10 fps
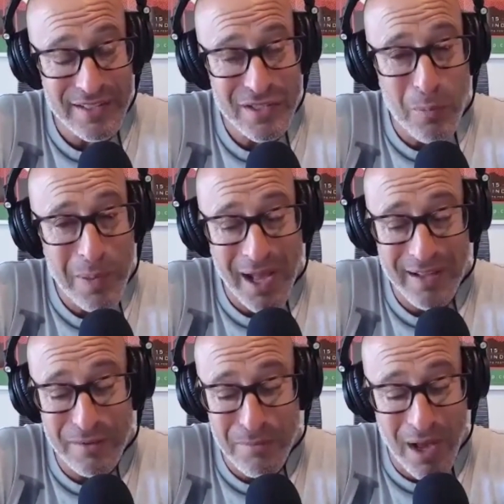let's go
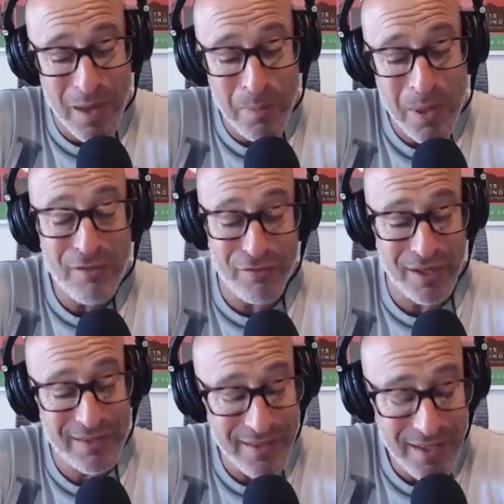back to my
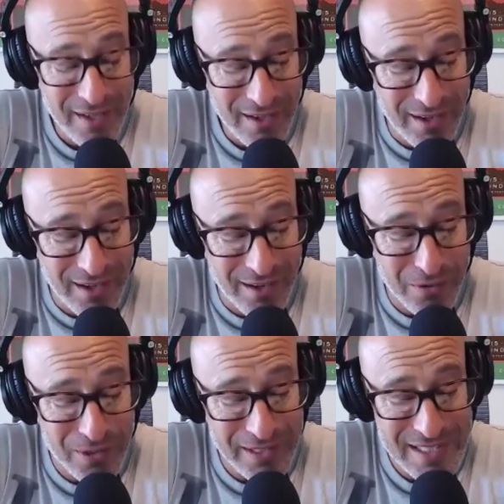pivot,
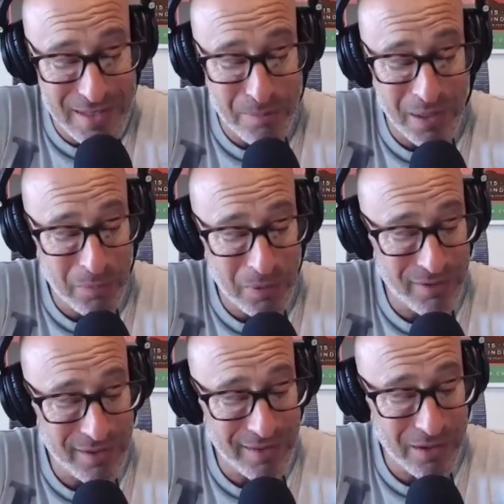uh, or at least the big
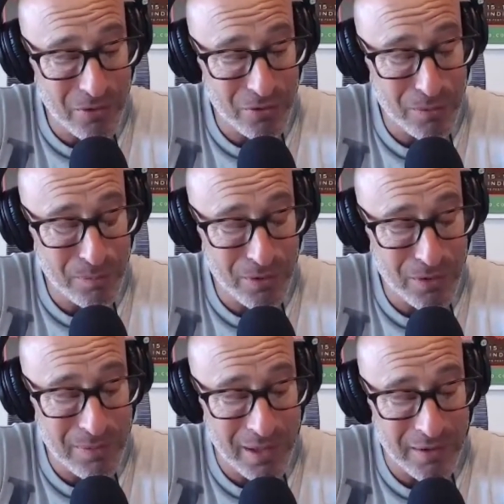pivot that I wrote the
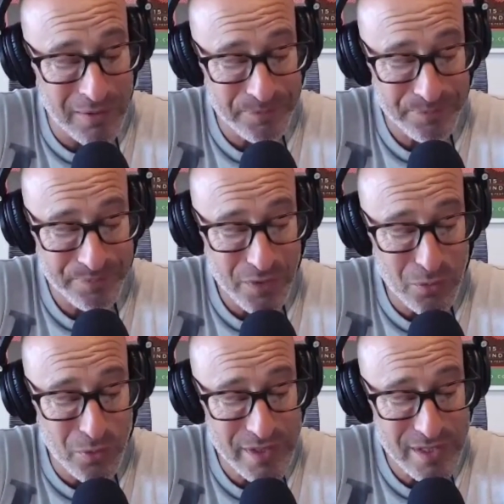book about
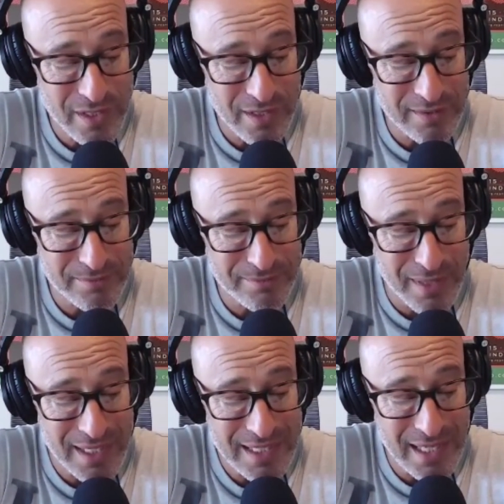was uh,
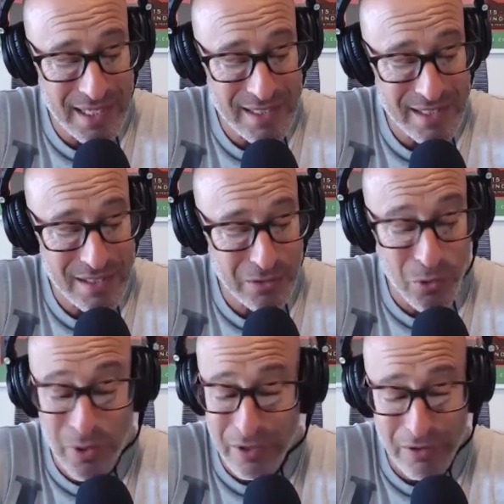my days as a
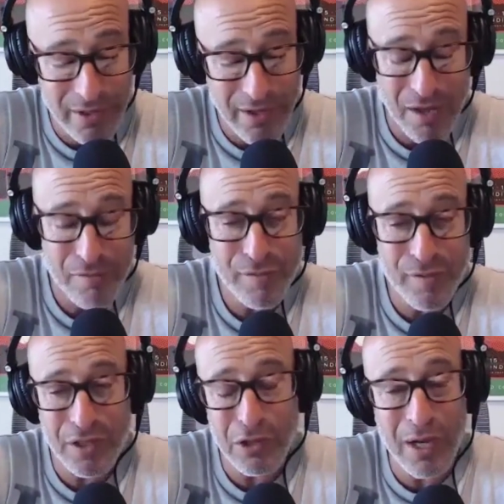lawyer and not
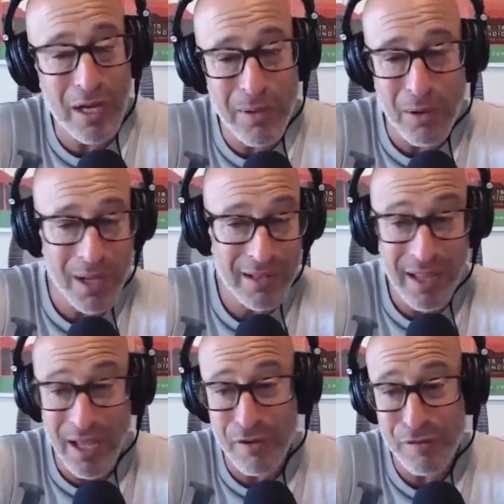feeling great about my
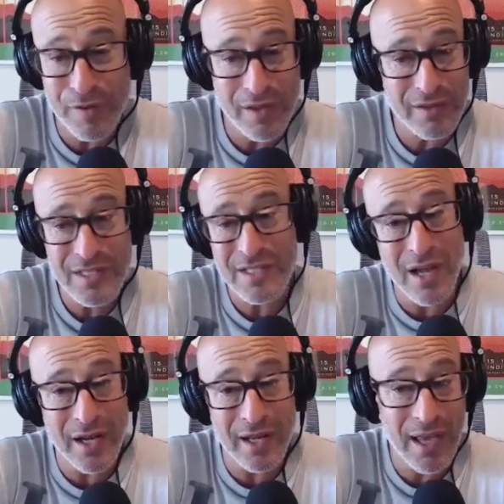life and then
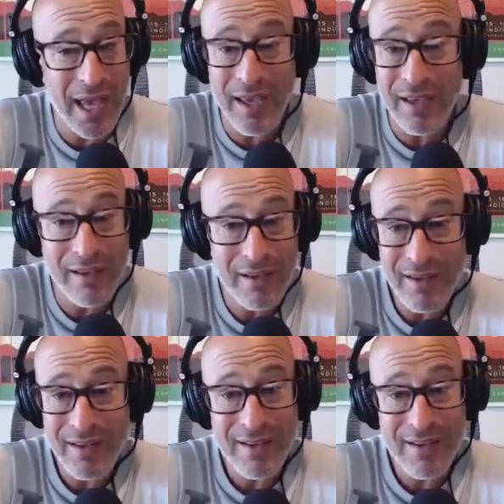deciding, hey,